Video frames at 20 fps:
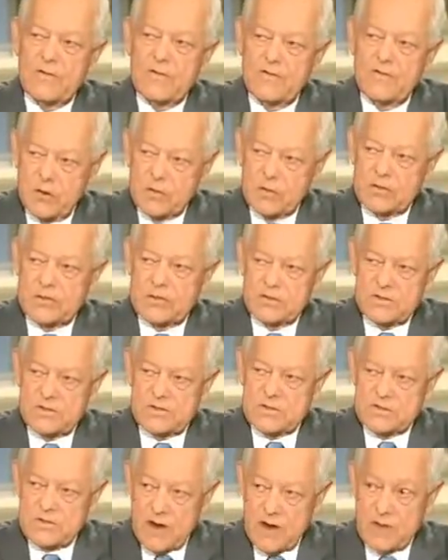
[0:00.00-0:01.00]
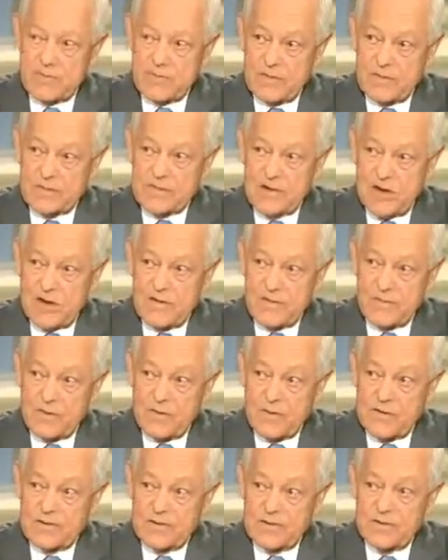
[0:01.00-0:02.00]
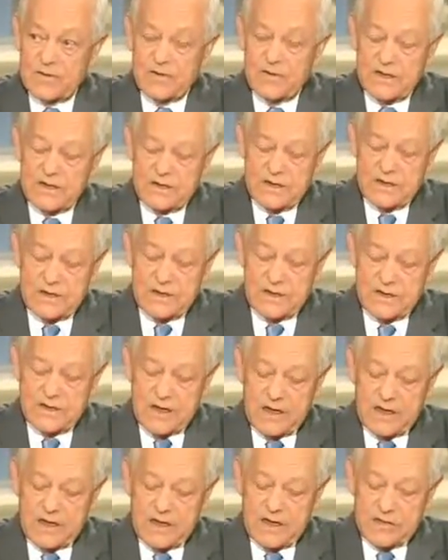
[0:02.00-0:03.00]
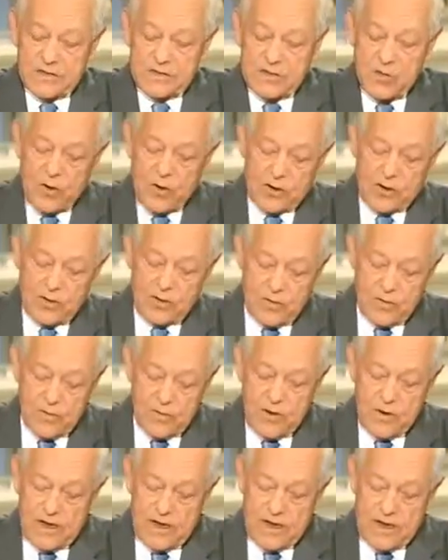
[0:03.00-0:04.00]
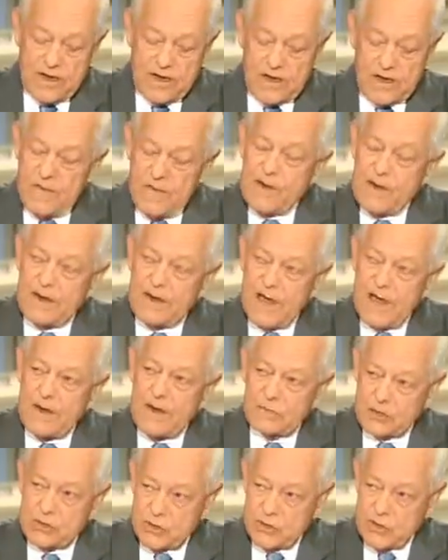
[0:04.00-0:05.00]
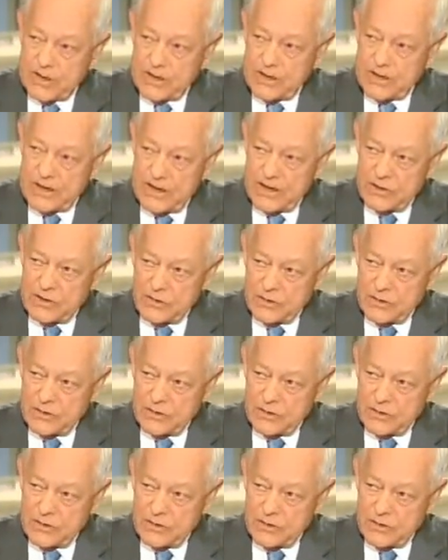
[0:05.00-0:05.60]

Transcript: votes to stop this confirmation, that, they, that it is going through. If it came well, to it and you